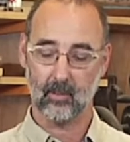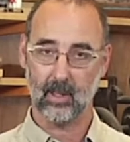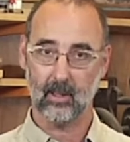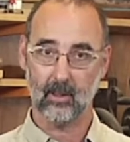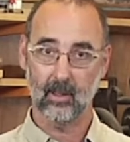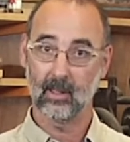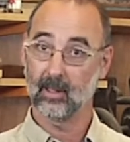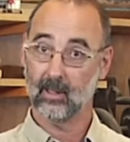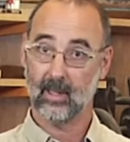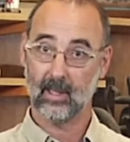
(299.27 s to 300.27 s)
meter,
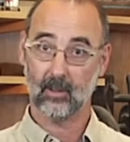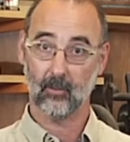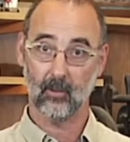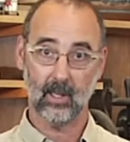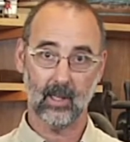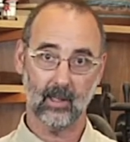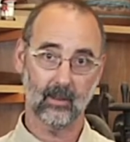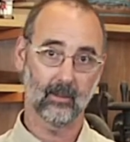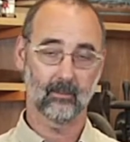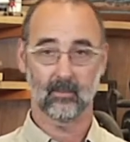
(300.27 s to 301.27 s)
get the
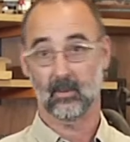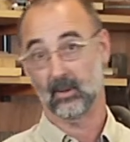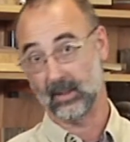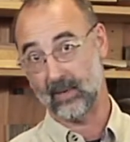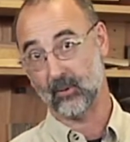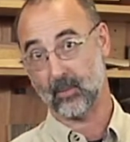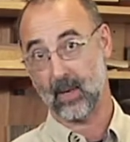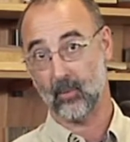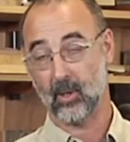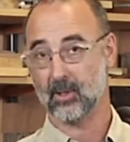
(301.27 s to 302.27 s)
reading, leave with my
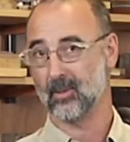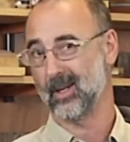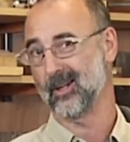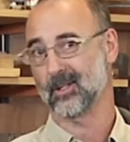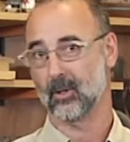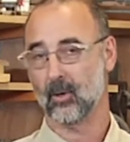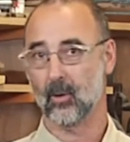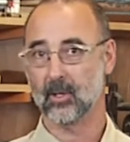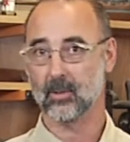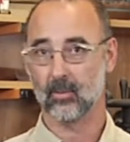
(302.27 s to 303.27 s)
moisture meter. So of
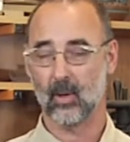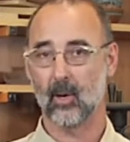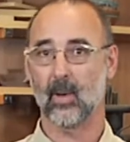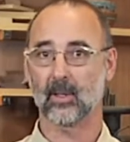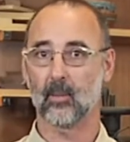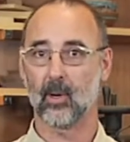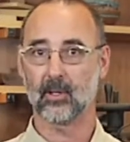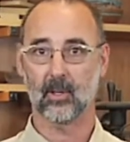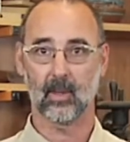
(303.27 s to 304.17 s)
course, we don't want the moisture